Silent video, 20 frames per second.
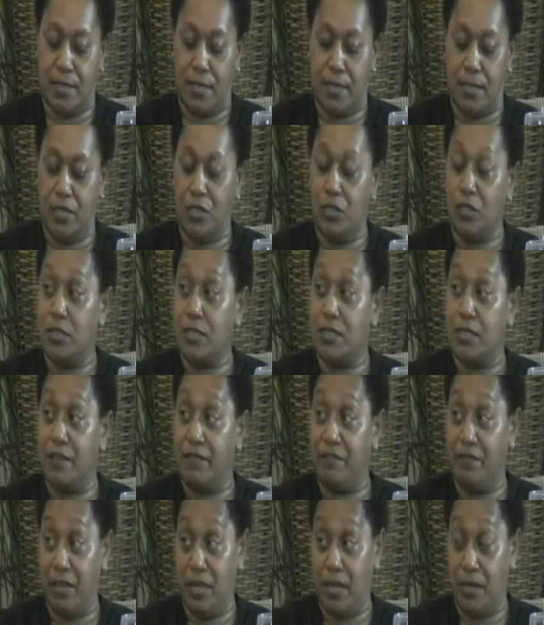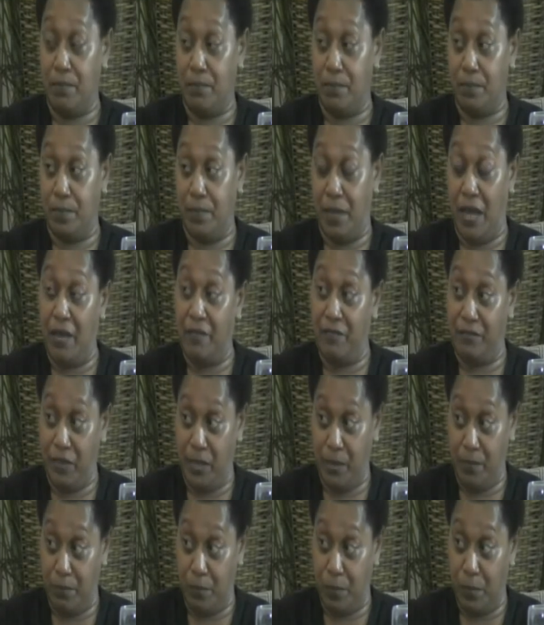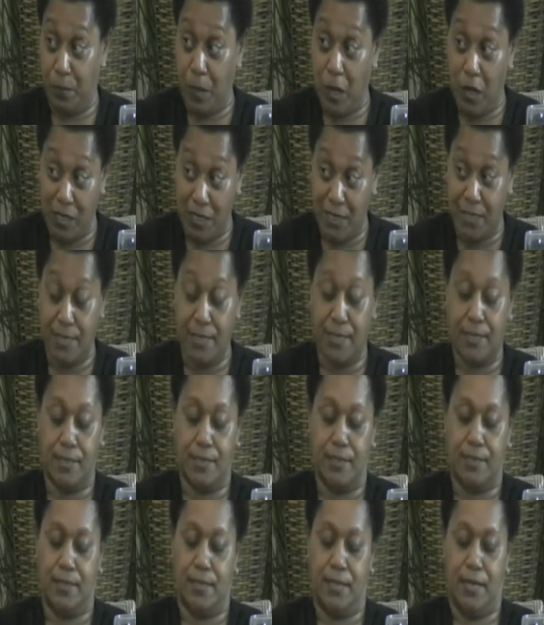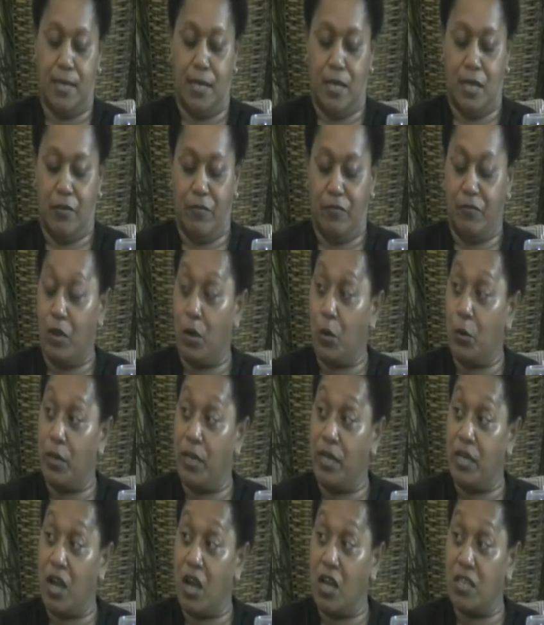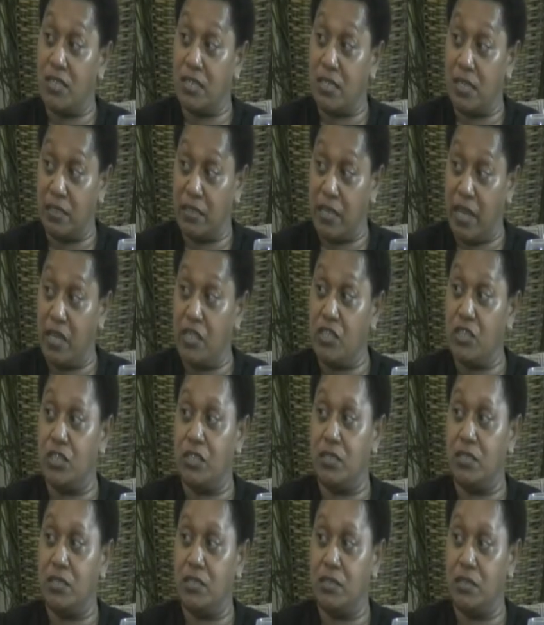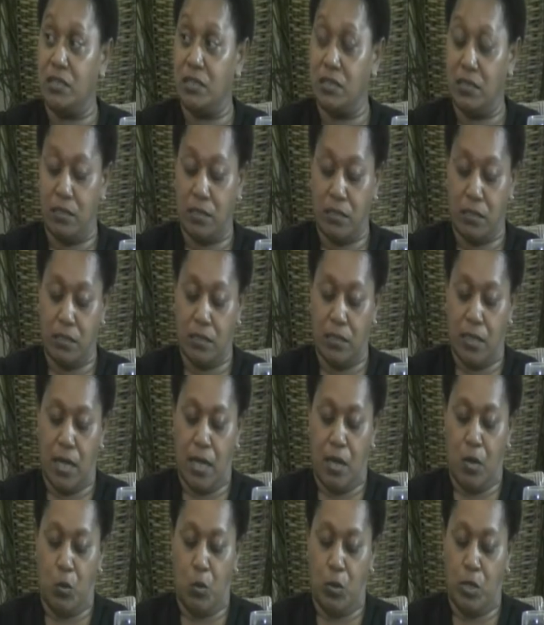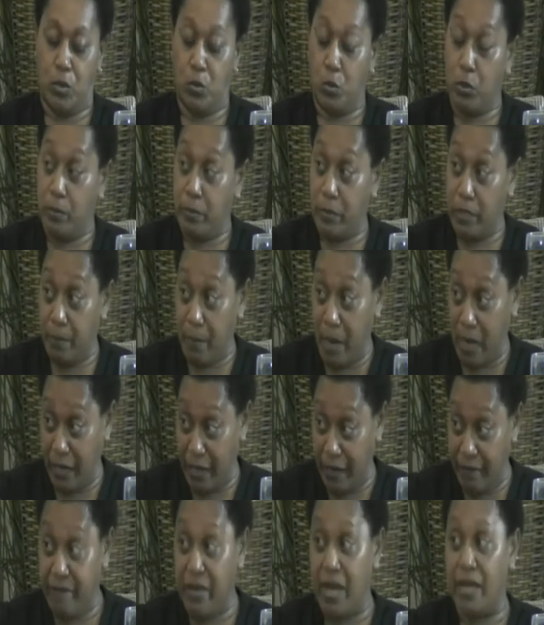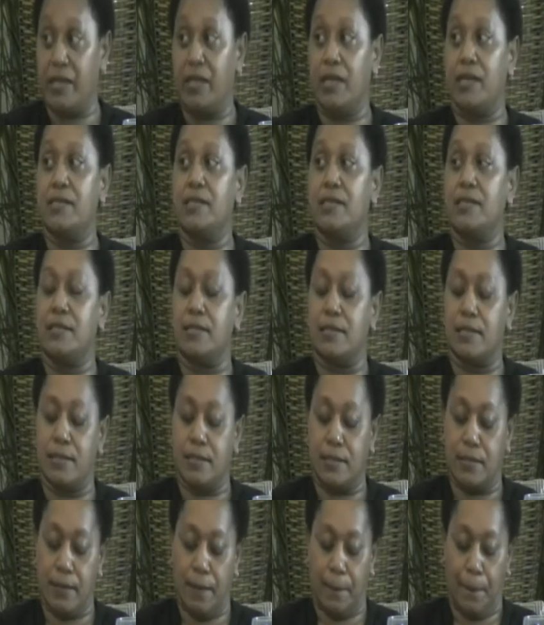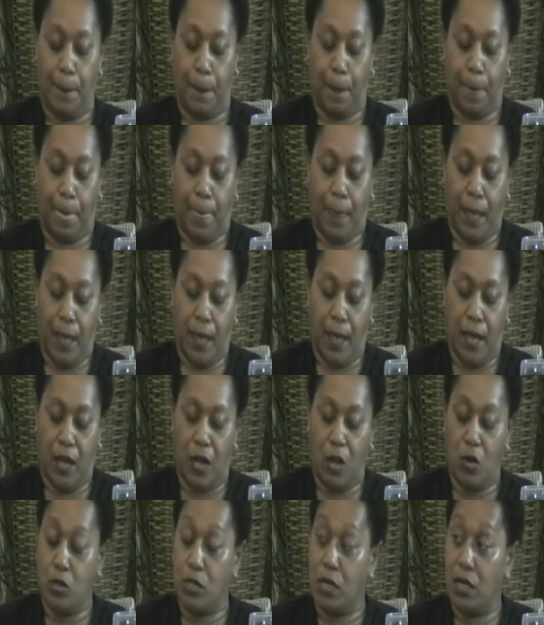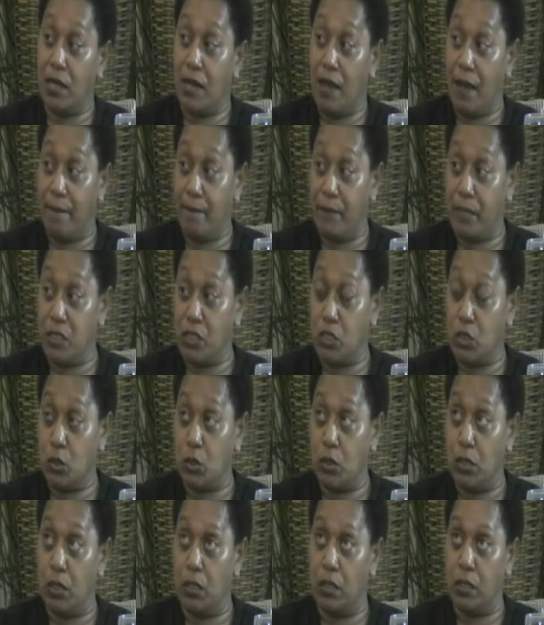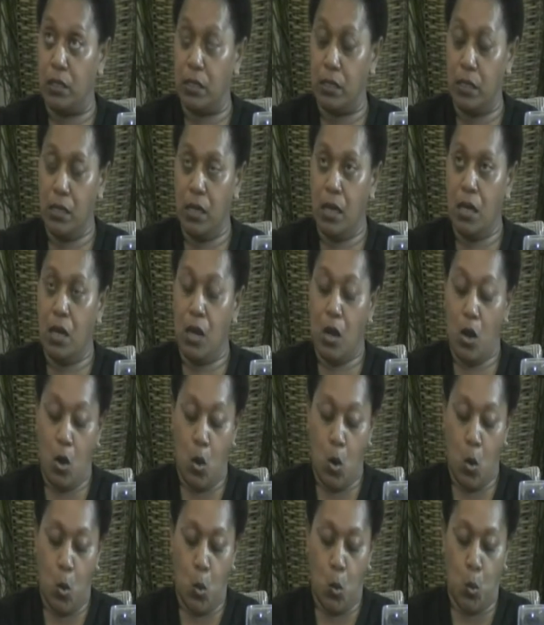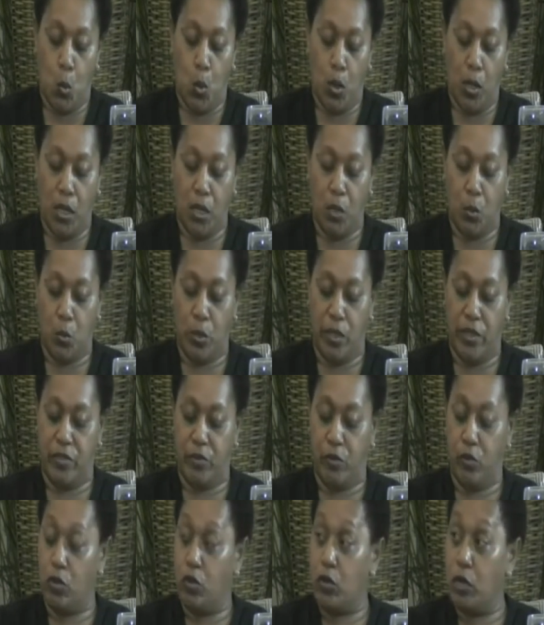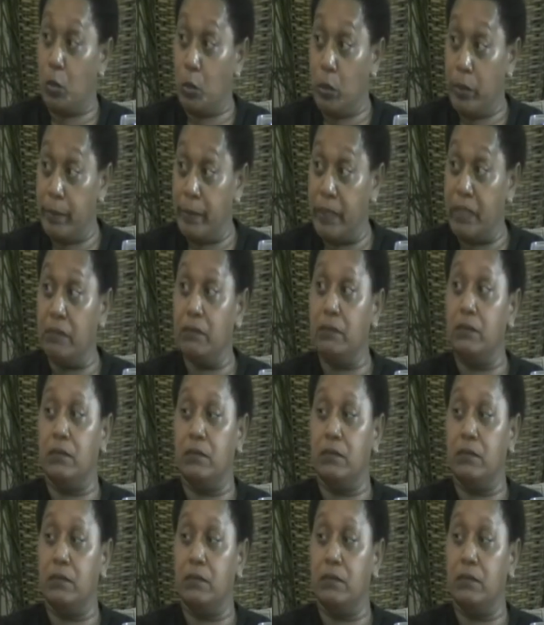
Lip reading: use of fee policies following consultation with women market vendors, and local government should work with rural women